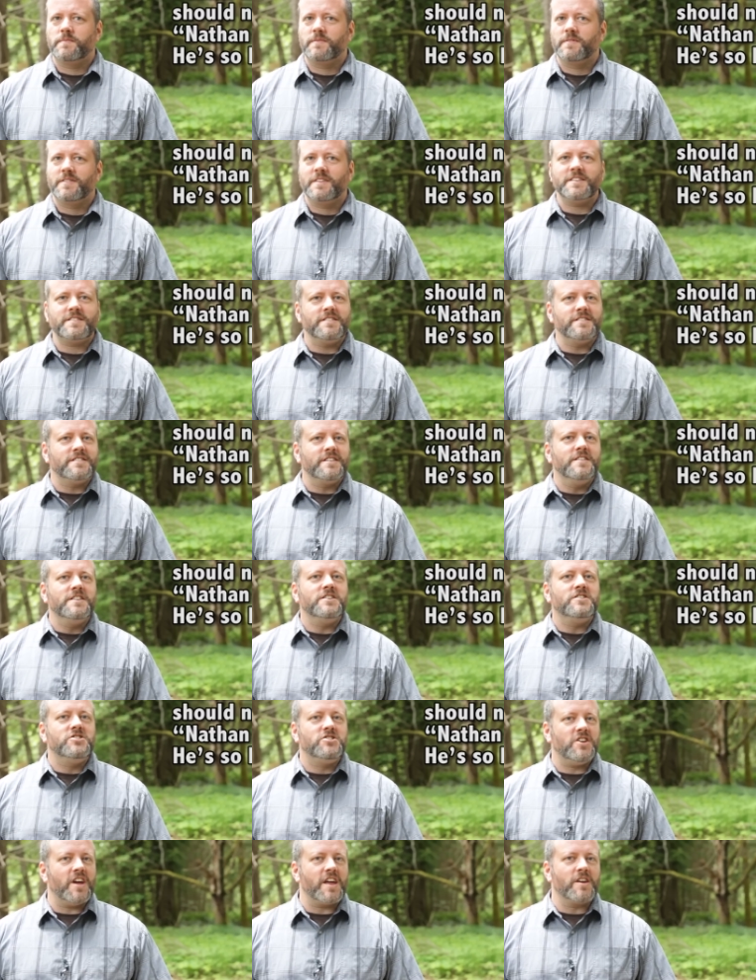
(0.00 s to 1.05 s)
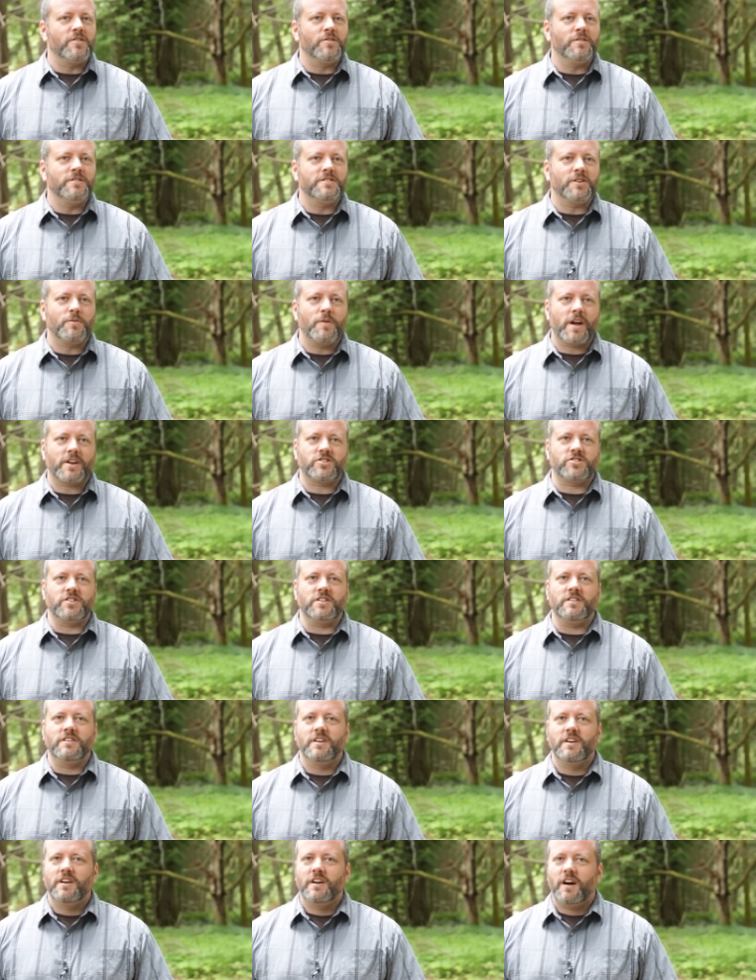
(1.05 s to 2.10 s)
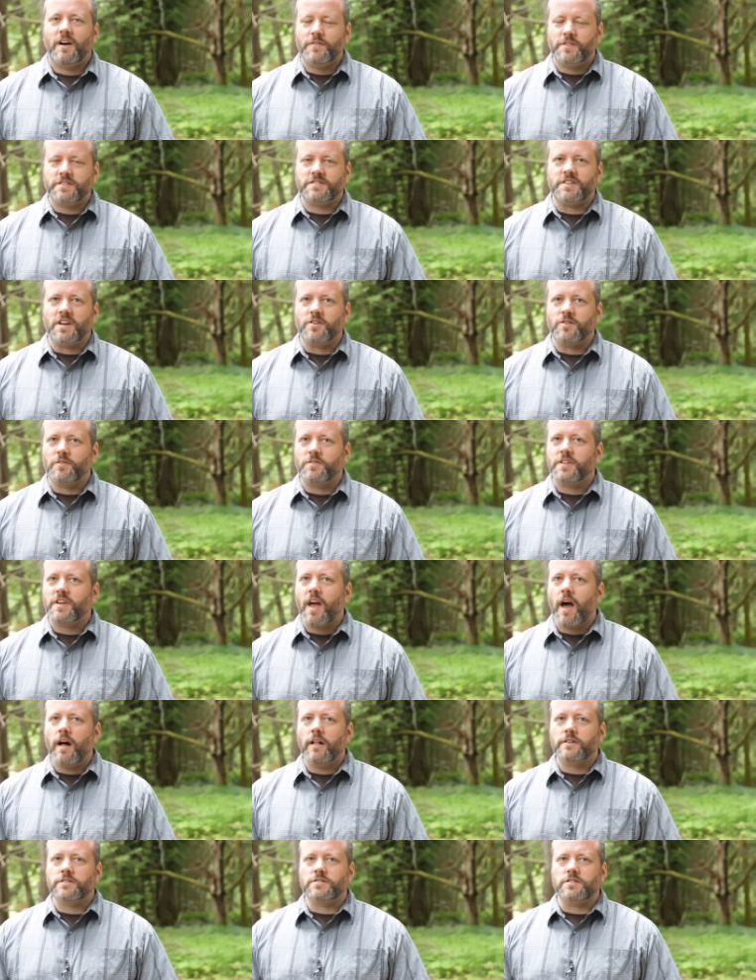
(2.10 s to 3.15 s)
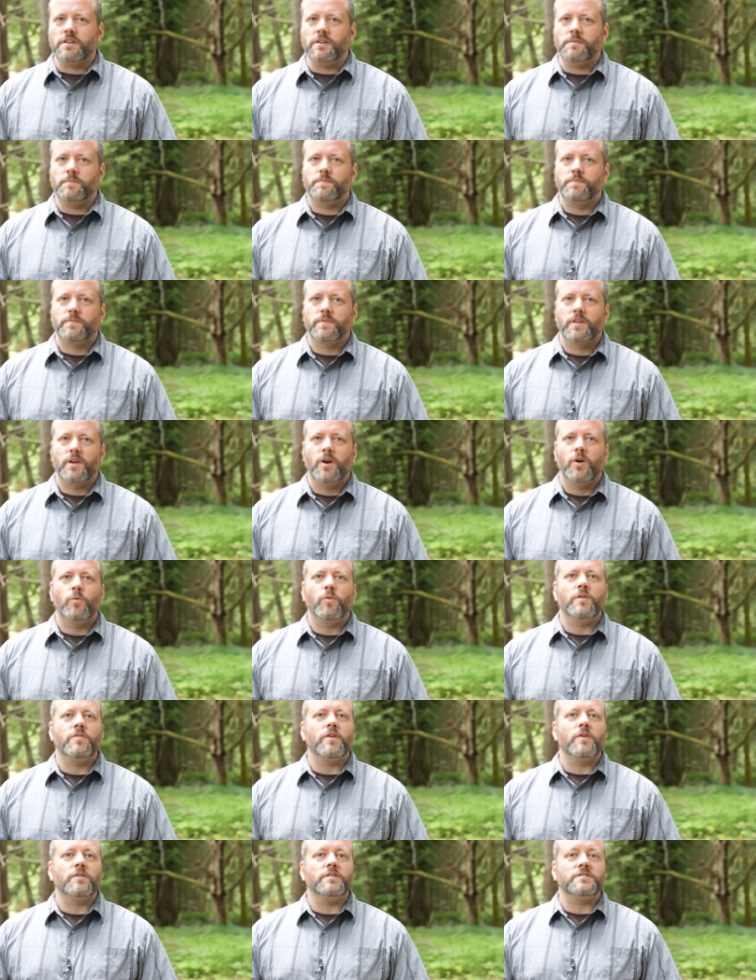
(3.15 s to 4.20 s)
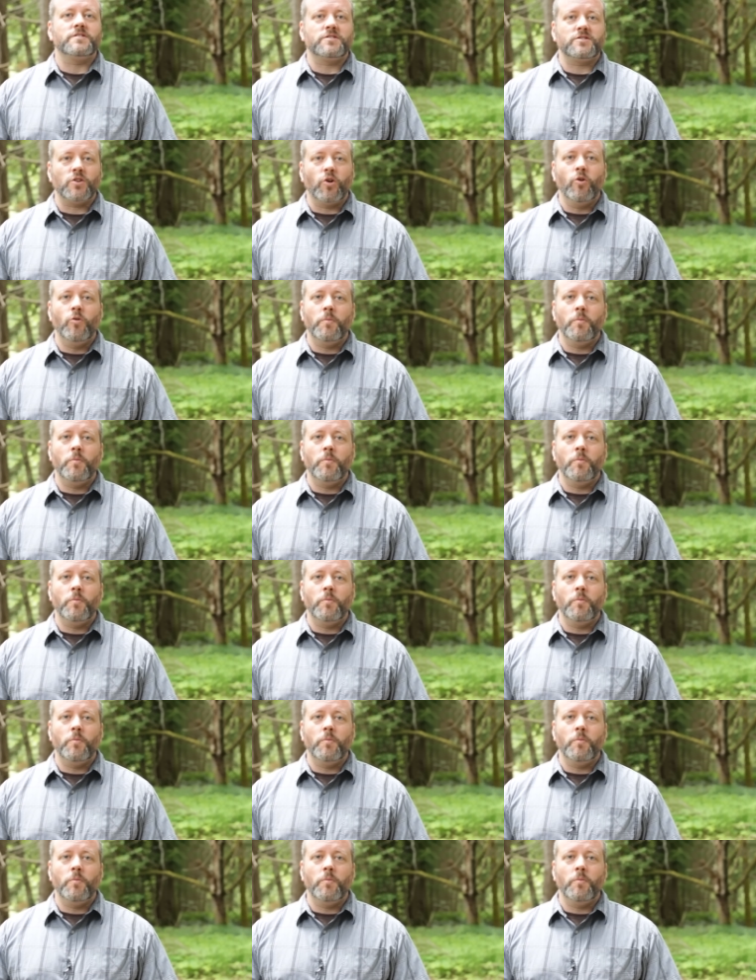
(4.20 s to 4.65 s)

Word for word: This is in the general direction of the center of the galaxy where there is so